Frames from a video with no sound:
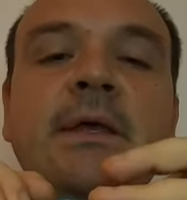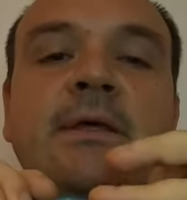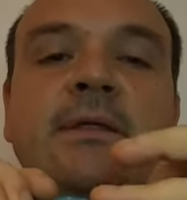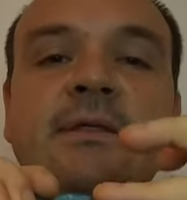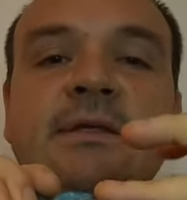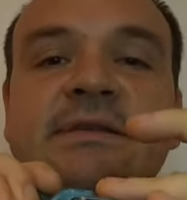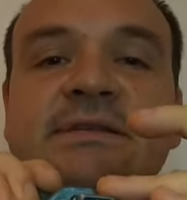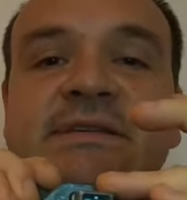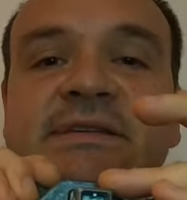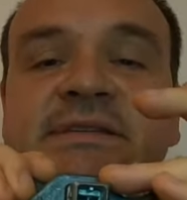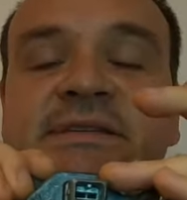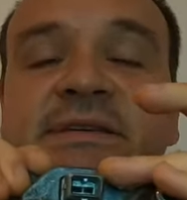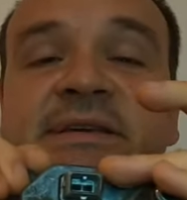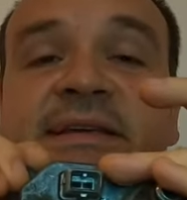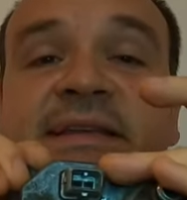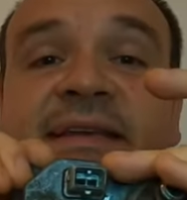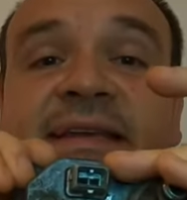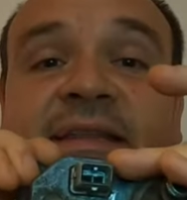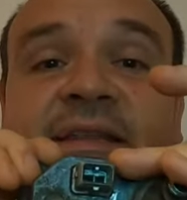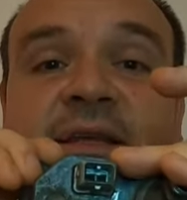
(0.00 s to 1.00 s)
And this is
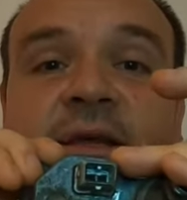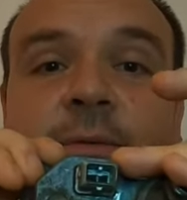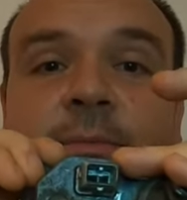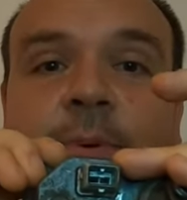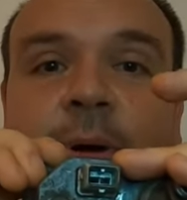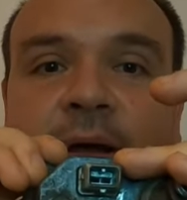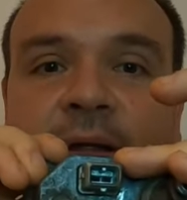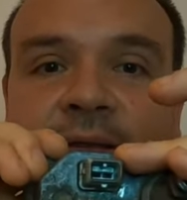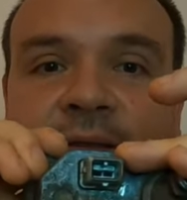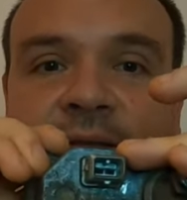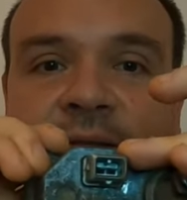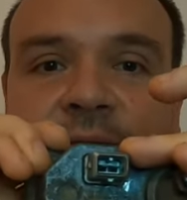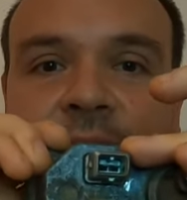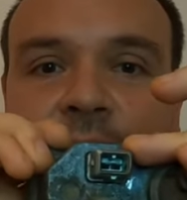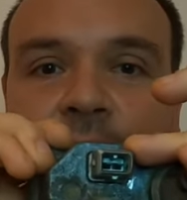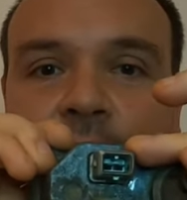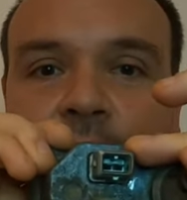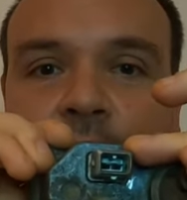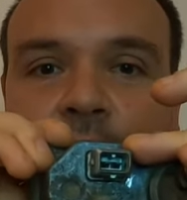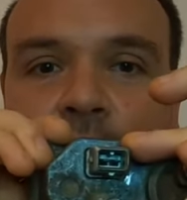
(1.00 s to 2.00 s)
the heating body.
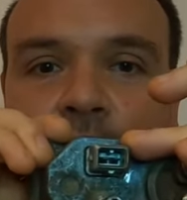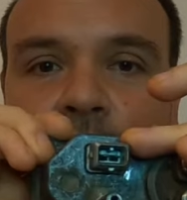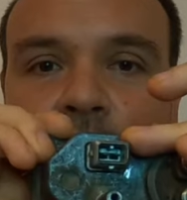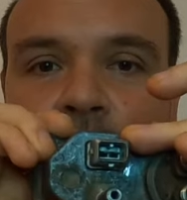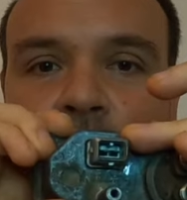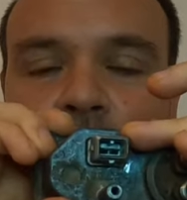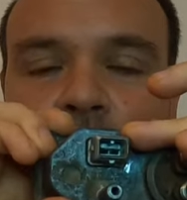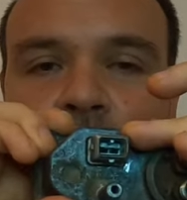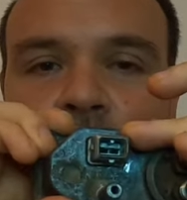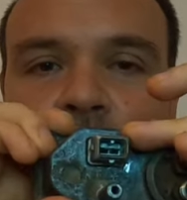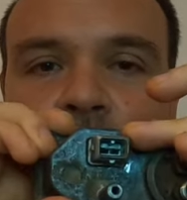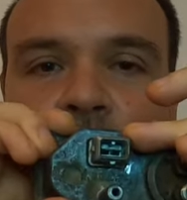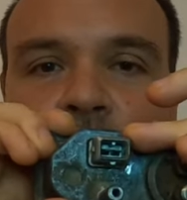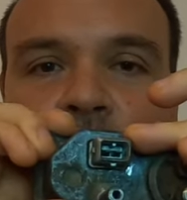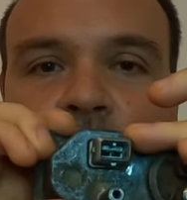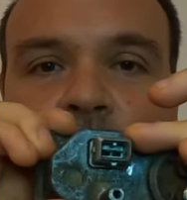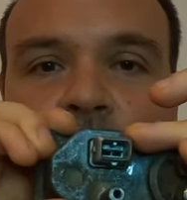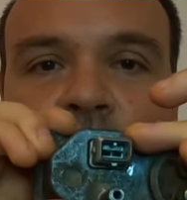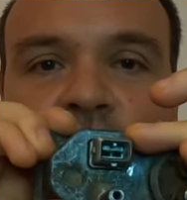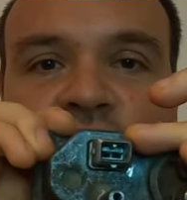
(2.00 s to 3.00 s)

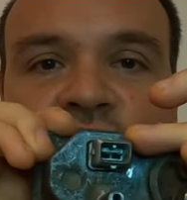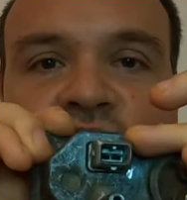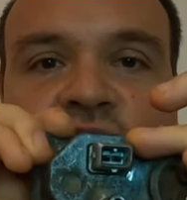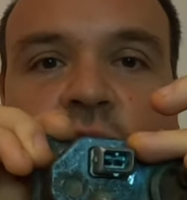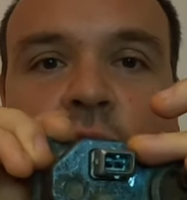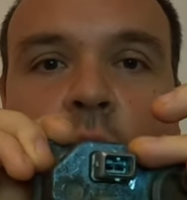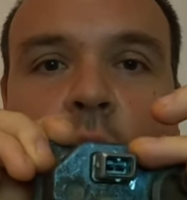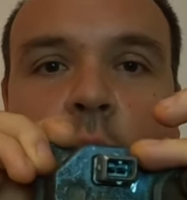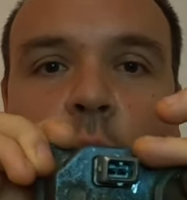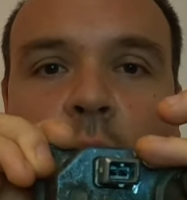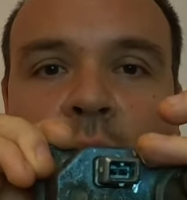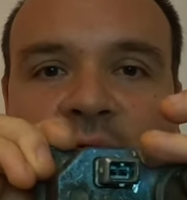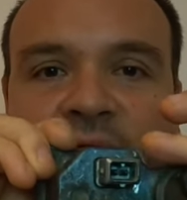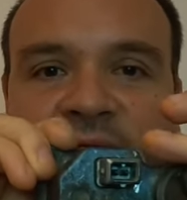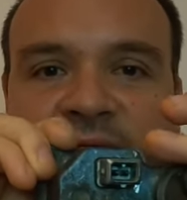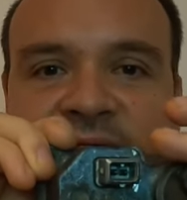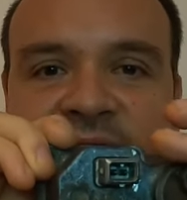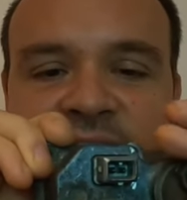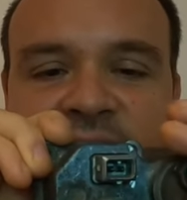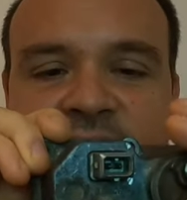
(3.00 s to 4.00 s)
So
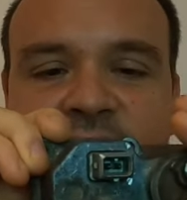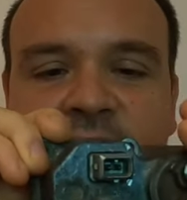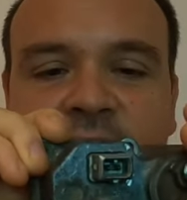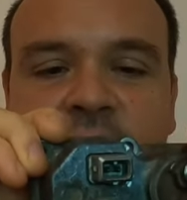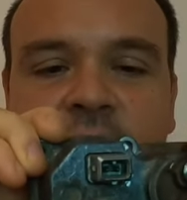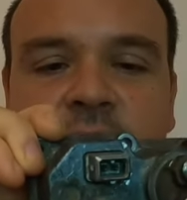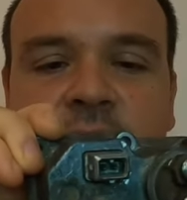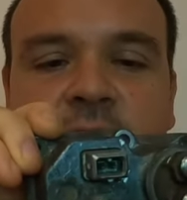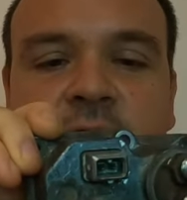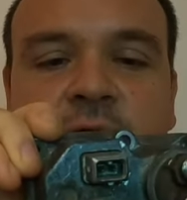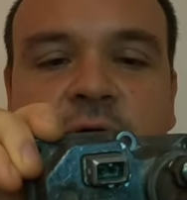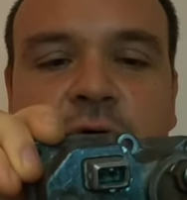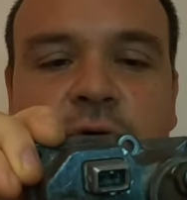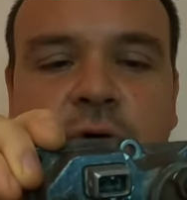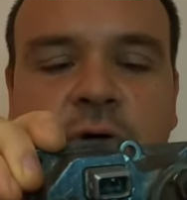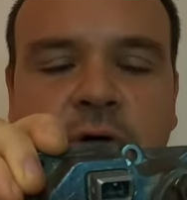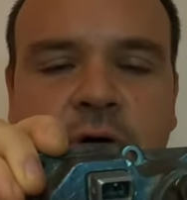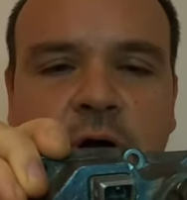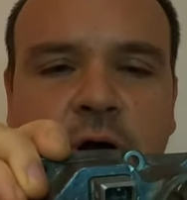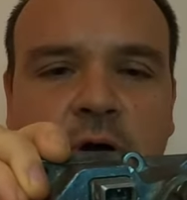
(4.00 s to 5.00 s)
once the
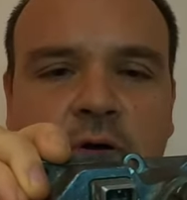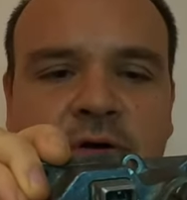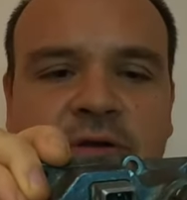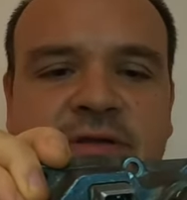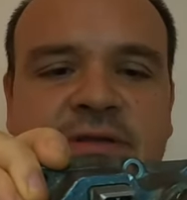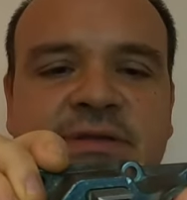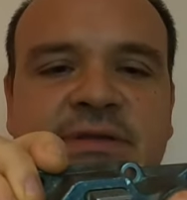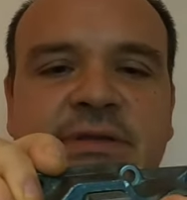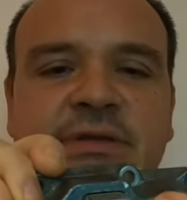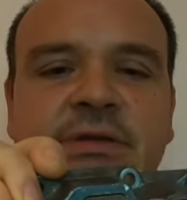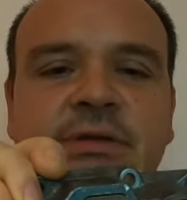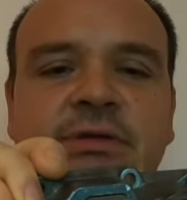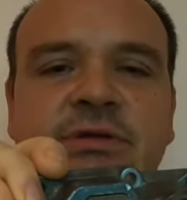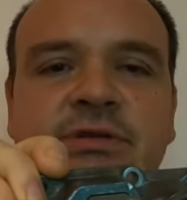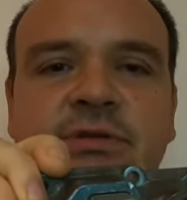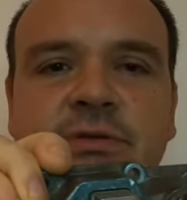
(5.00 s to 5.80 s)
current